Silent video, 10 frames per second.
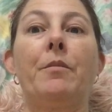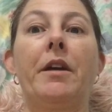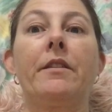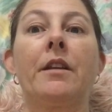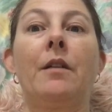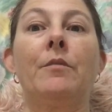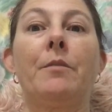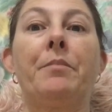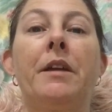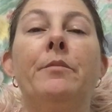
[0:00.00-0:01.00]
about the
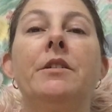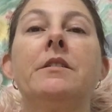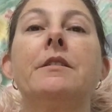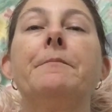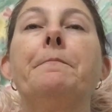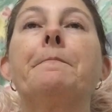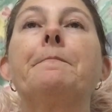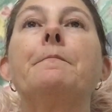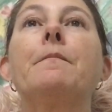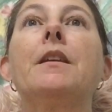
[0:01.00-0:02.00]
Gumnut Babies,
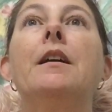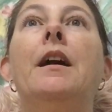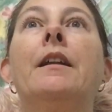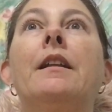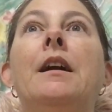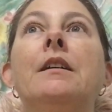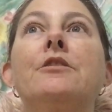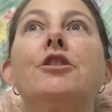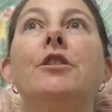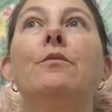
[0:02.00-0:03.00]
and
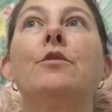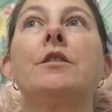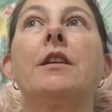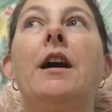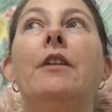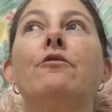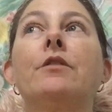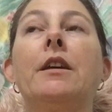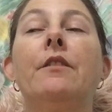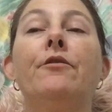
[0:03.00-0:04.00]
last year was the
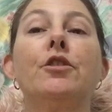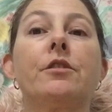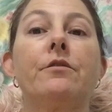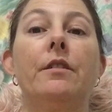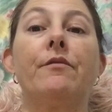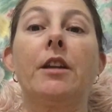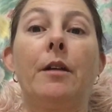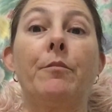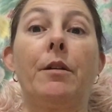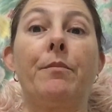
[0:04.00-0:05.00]
100th anniversary of the
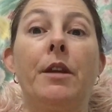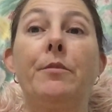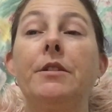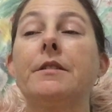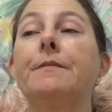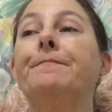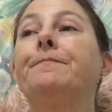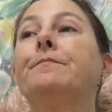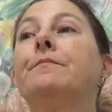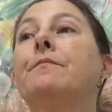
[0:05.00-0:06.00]
Gumnut Babies.
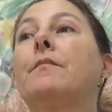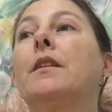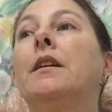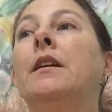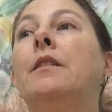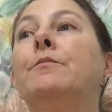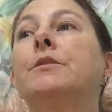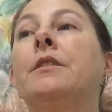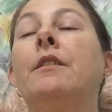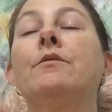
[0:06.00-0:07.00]

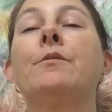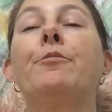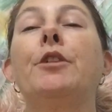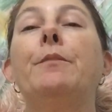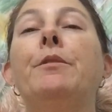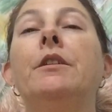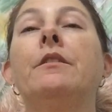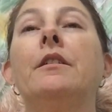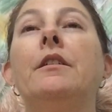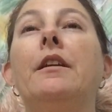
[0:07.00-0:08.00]
So that was a pretty big
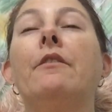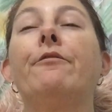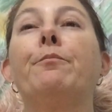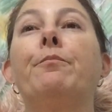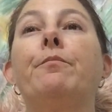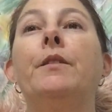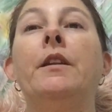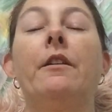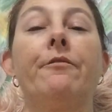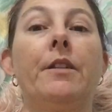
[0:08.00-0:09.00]
thing in
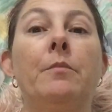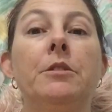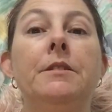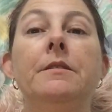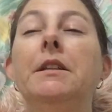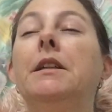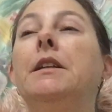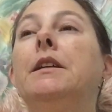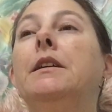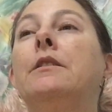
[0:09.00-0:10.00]
our family,
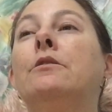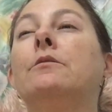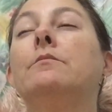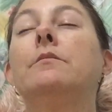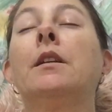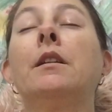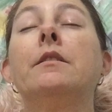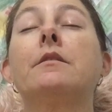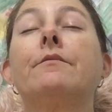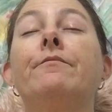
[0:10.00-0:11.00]
or at
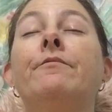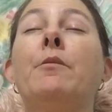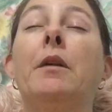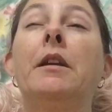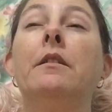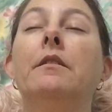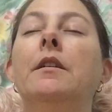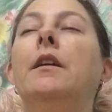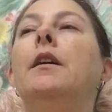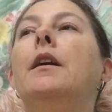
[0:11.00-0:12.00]
least for me.
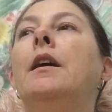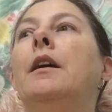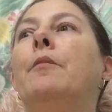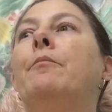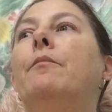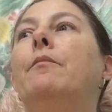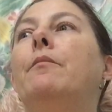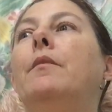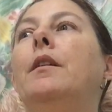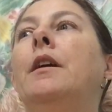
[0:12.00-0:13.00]
And
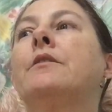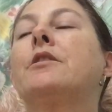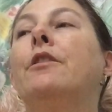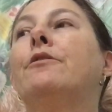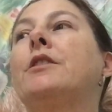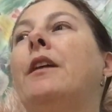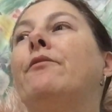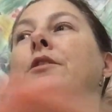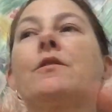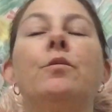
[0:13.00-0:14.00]
so to
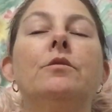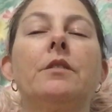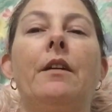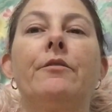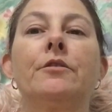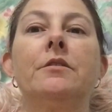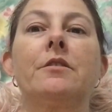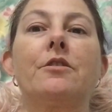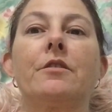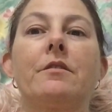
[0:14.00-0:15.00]
have this quilt cover is
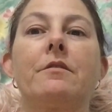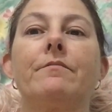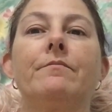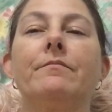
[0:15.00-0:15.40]
just